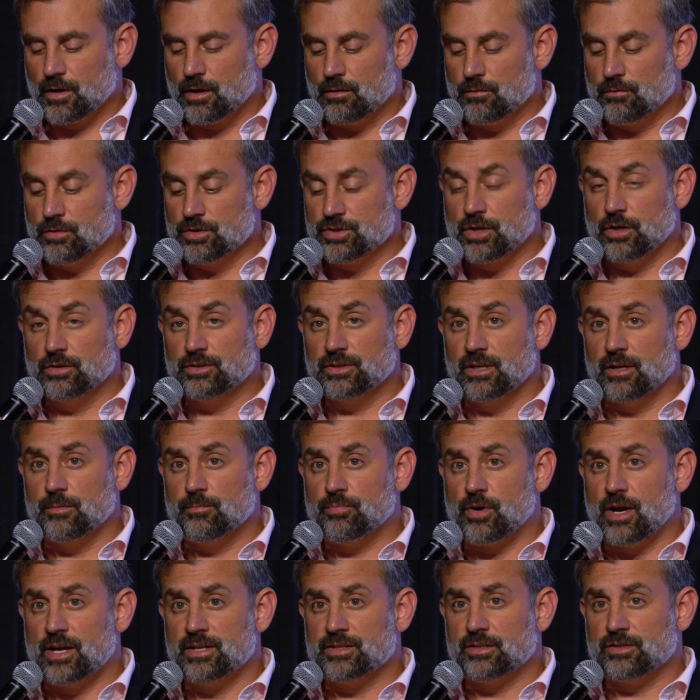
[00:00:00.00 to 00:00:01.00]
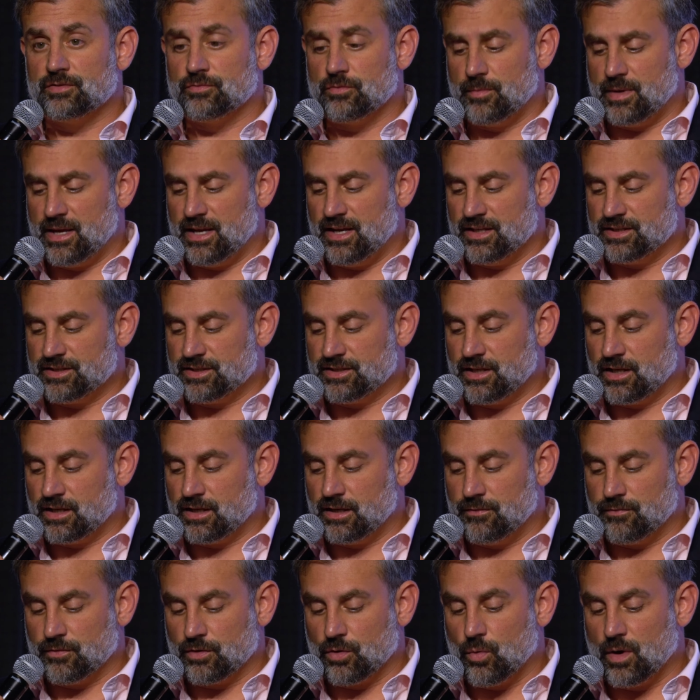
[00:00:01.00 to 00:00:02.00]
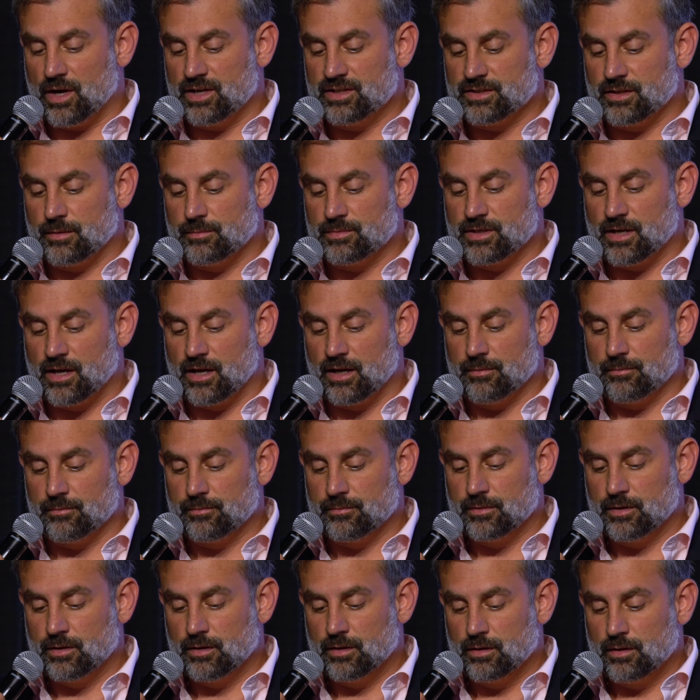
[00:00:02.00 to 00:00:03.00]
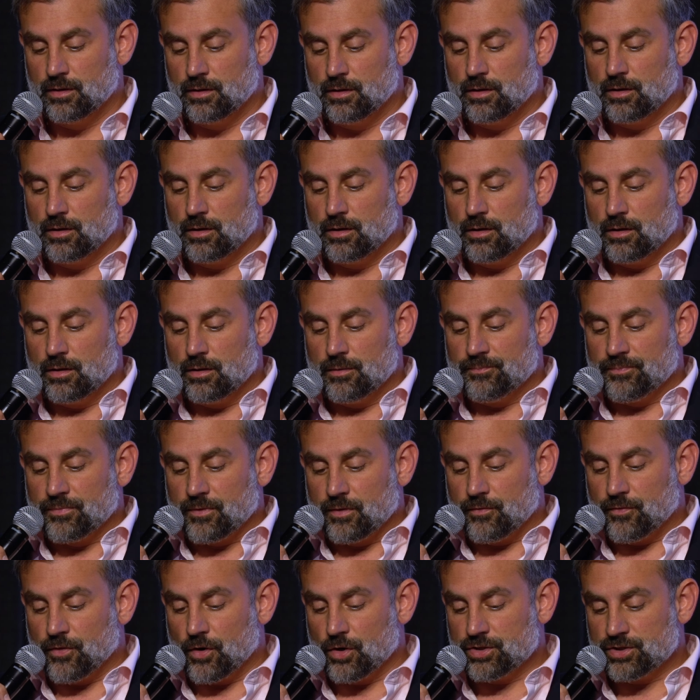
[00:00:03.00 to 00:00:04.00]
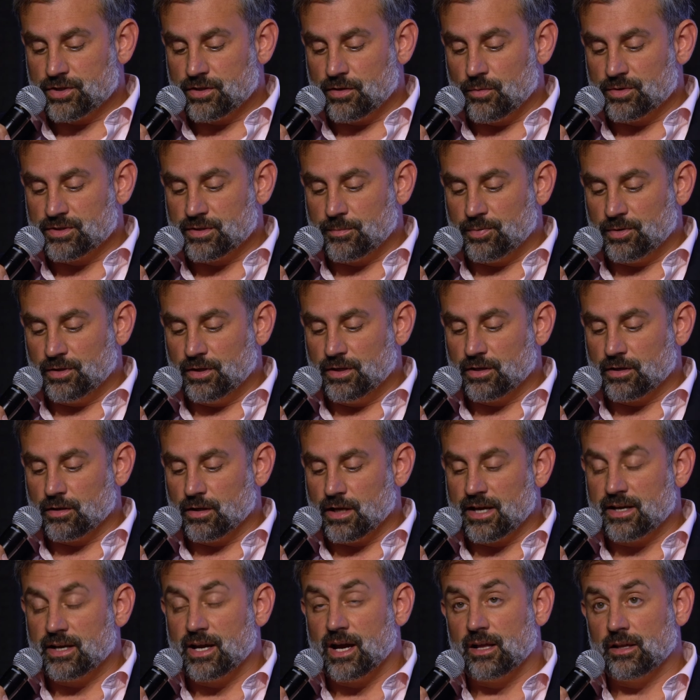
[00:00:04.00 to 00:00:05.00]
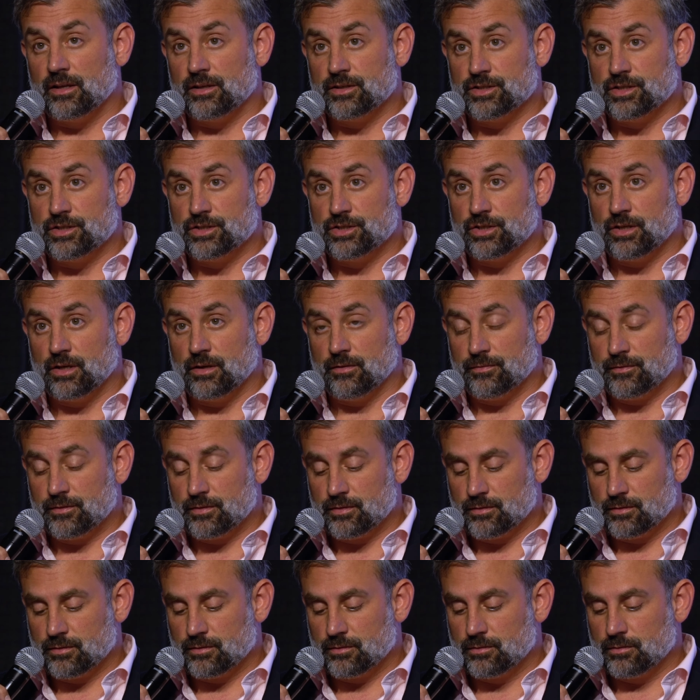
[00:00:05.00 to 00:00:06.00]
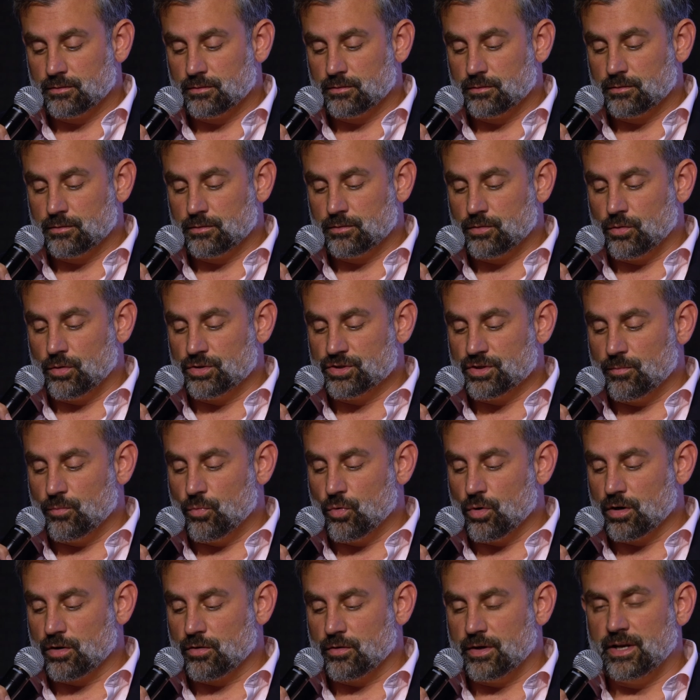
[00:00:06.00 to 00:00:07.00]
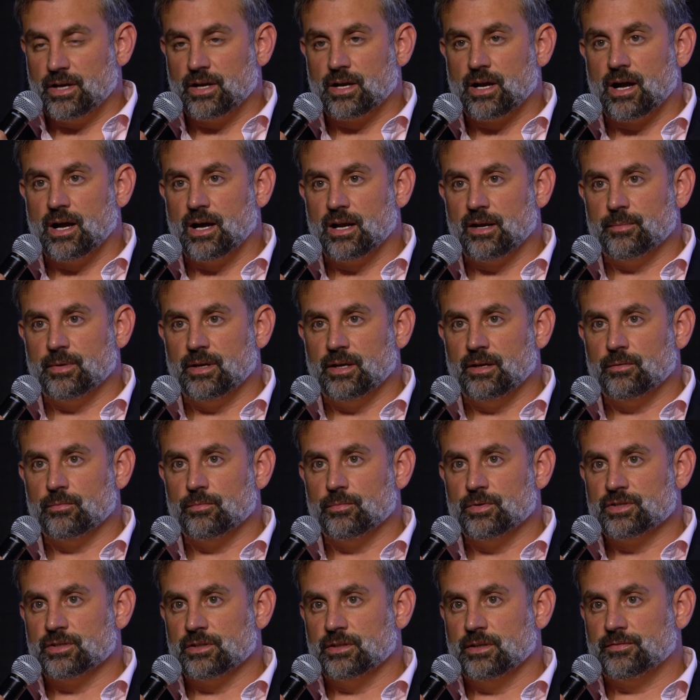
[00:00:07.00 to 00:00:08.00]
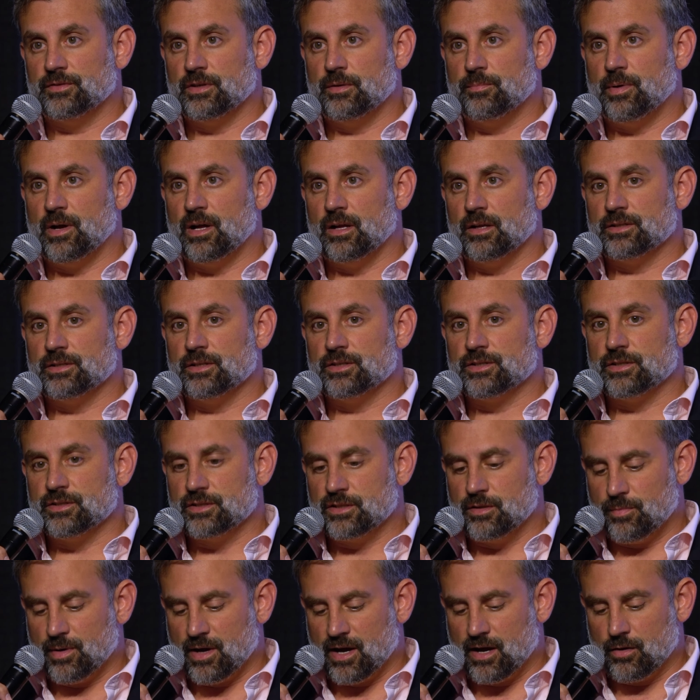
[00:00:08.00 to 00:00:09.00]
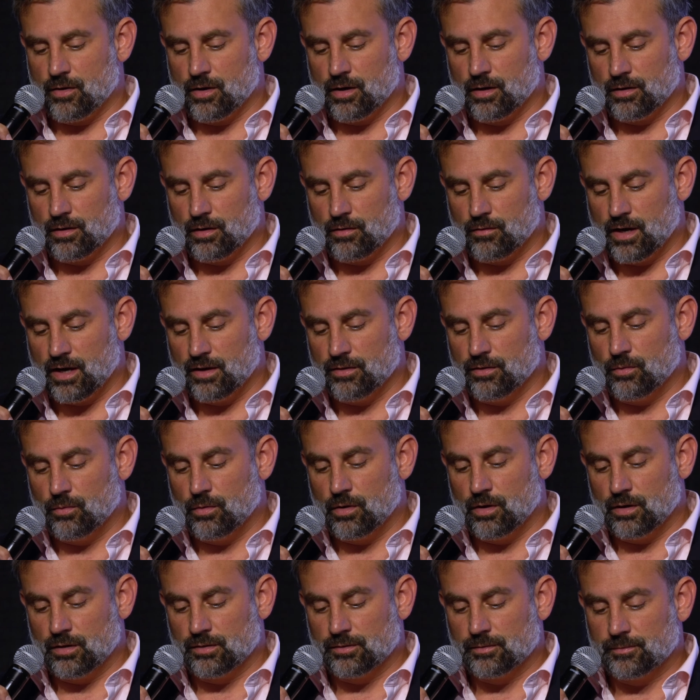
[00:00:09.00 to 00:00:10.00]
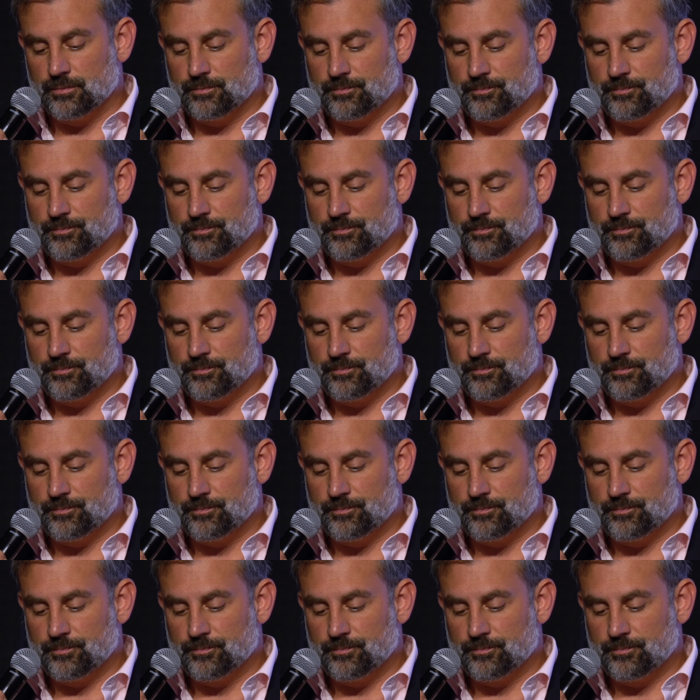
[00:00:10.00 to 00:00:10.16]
resulting in prices remaining sticky for quite some time. First, there was a political ideology shift towards a more green economy, which lifted politicians to power around the world.